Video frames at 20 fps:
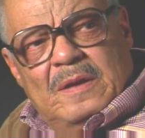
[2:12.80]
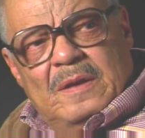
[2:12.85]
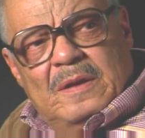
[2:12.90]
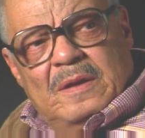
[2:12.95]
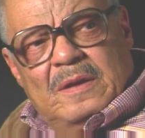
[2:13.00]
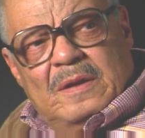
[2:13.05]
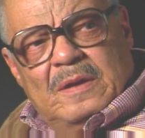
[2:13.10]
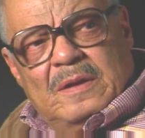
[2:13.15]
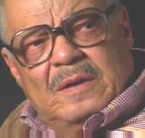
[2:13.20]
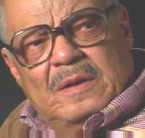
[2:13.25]

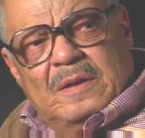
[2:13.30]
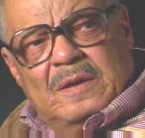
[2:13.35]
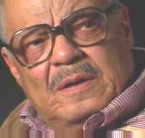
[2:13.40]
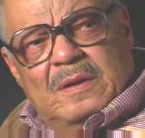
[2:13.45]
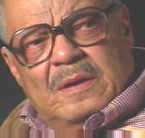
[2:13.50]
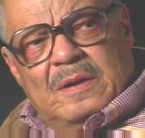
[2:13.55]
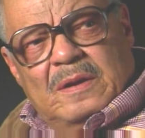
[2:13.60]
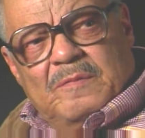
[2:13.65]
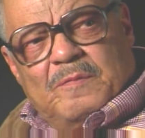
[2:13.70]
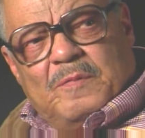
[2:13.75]

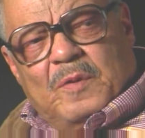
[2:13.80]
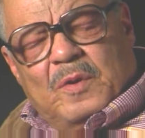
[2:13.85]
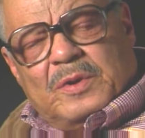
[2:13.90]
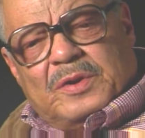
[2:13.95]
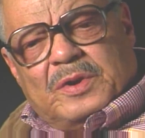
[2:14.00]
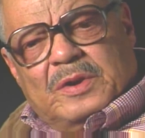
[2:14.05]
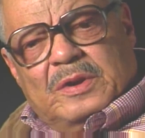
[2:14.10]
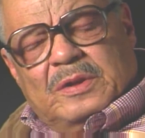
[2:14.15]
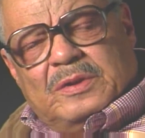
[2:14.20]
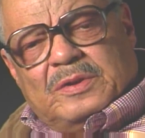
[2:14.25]

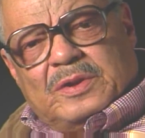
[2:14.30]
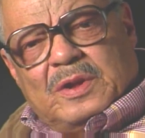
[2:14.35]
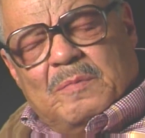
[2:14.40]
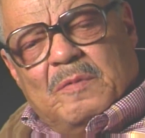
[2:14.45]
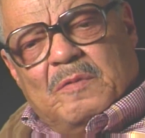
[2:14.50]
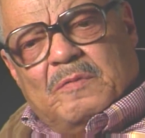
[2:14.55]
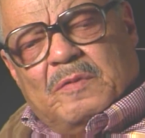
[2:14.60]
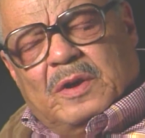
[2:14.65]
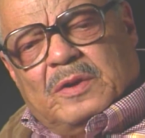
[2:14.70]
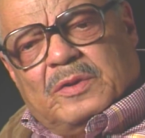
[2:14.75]
unfortunately, some
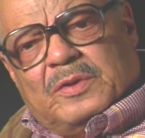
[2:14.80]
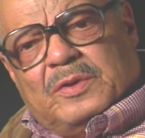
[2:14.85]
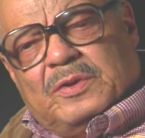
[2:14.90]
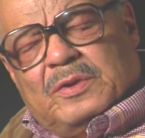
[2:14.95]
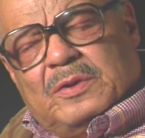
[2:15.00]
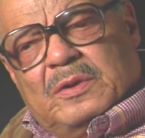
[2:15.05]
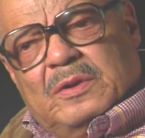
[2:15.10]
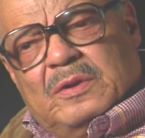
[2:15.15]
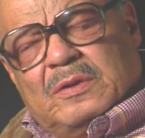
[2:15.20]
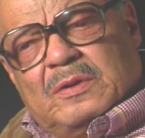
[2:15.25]
of
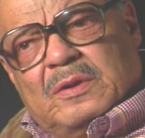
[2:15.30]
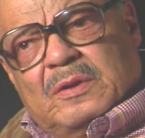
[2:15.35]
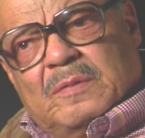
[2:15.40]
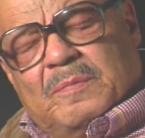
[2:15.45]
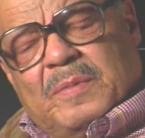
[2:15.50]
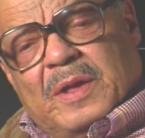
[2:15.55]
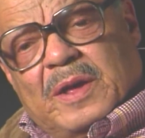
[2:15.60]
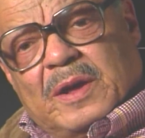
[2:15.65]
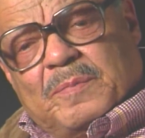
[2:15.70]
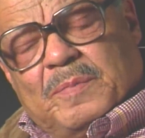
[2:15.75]
us, so
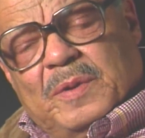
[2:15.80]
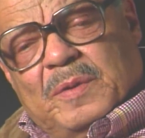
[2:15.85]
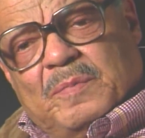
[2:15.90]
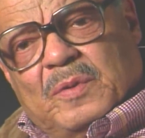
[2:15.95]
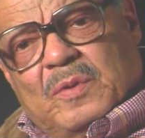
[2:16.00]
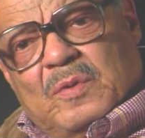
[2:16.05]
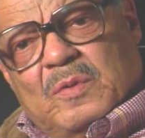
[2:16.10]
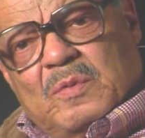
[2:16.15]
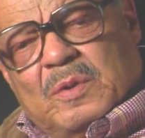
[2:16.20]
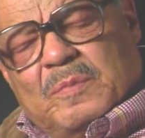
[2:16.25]
black
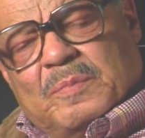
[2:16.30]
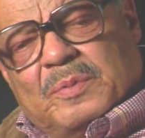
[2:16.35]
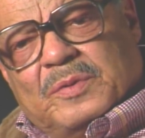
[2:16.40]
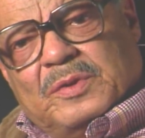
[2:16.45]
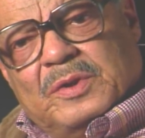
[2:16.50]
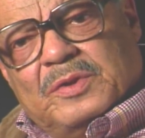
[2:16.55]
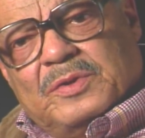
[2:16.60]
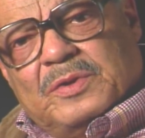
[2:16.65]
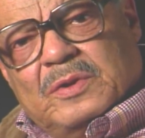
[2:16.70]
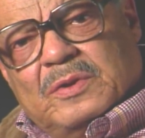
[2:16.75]
people who were in
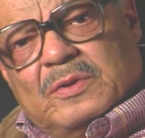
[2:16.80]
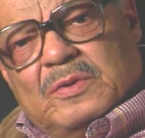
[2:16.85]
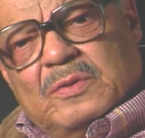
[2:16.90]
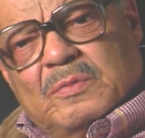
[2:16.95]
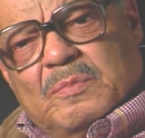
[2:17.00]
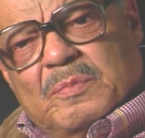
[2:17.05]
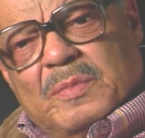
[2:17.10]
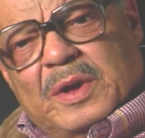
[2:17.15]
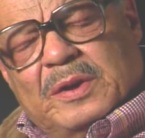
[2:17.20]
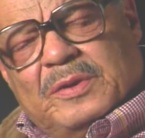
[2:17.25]
position to
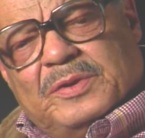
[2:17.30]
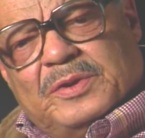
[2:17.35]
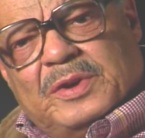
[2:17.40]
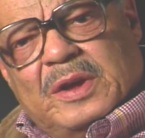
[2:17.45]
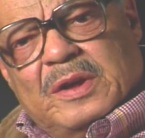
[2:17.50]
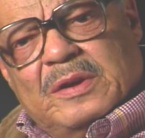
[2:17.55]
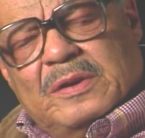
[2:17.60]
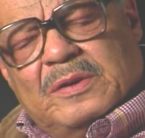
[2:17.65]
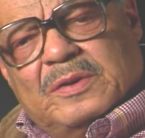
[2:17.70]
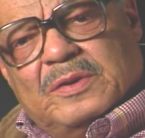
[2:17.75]
make
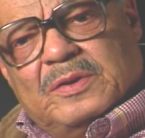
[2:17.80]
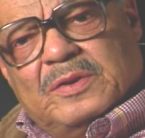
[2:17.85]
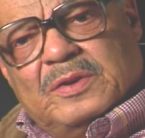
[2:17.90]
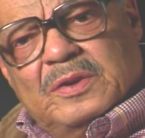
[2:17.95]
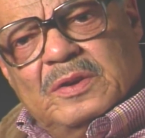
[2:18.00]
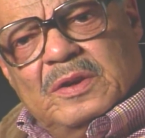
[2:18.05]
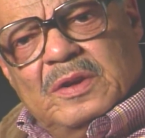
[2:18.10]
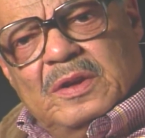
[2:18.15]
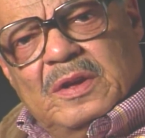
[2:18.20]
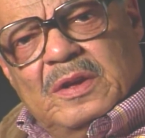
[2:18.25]
changes,
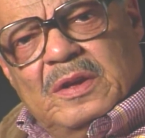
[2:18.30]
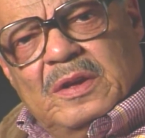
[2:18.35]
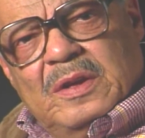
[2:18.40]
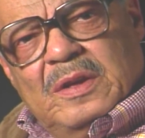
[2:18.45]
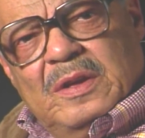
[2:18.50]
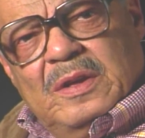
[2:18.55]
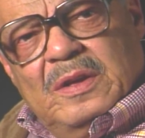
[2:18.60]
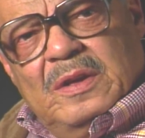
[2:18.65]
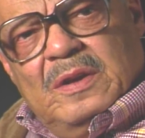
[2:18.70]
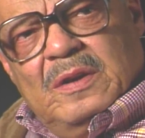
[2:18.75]

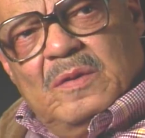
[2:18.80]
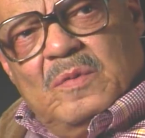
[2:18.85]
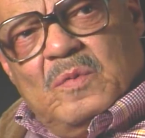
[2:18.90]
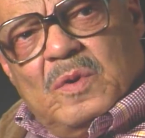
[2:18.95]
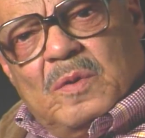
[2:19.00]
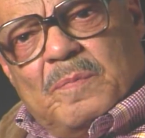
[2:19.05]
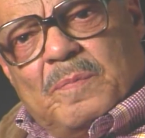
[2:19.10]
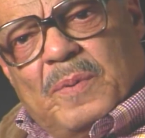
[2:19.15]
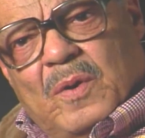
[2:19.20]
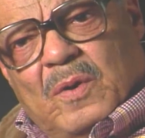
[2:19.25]

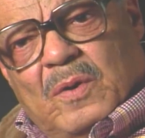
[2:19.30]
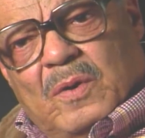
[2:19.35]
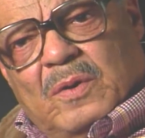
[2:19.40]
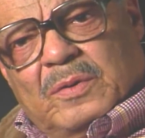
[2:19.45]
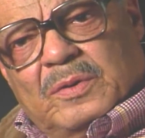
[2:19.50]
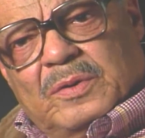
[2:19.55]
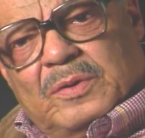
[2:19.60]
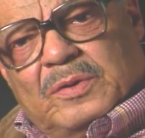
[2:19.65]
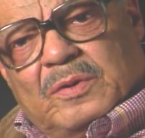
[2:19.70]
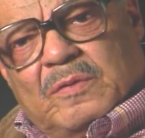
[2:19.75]
were
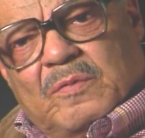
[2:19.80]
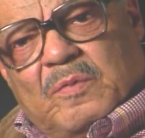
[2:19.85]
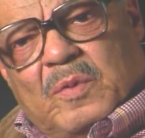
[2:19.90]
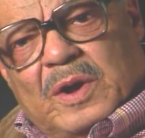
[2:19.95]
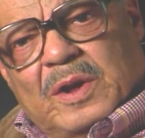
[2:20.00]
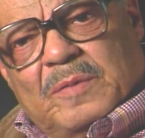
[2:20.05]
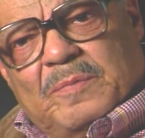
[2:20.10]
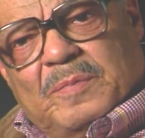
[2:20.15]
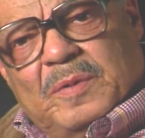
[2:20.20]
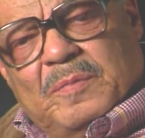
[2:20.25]
pawns of
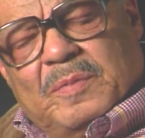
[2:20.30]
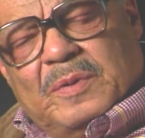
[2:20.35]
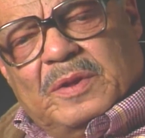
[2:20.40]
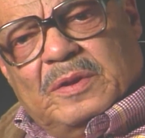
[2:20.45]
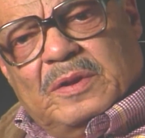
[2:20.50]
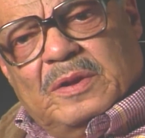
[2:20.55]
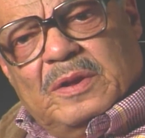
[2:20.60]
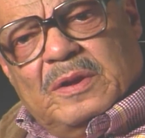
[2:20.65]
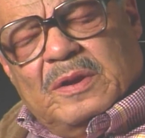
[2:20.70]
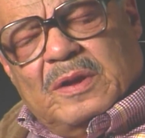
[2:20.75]
white people
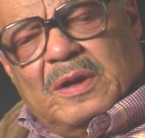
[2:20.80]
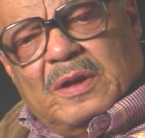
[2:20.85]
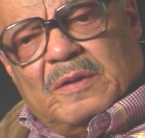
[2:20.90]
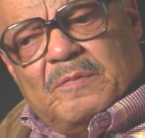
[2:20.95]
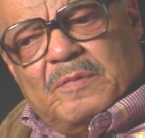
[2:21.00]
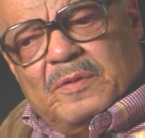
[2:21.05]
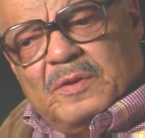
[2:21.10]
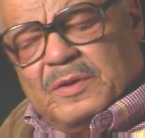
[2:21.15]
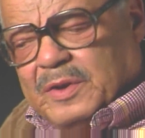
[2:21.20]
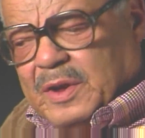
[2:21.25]
and did not,
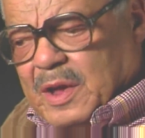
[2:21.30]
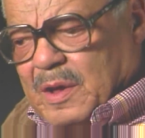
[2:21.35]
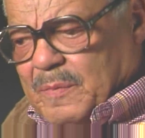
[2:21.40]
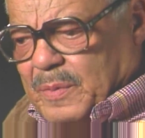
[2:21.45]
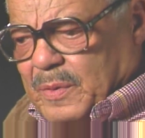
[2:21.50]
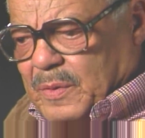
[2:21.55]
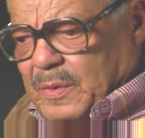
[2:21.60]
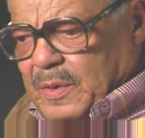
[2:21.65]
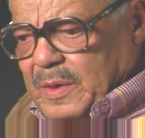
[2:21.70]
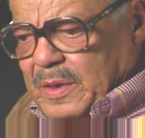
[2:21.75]
for example.